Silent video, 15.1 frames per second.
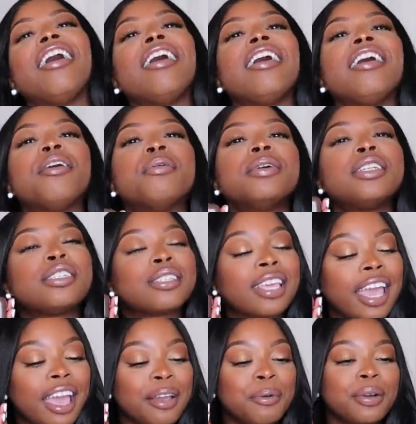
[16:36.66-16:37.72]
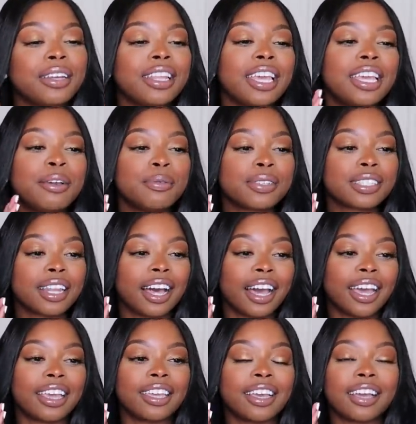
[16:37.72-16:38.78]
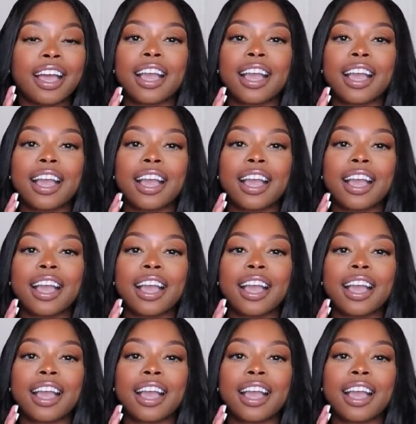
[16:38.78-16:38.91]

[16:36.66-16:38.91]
oh, when his when he was like,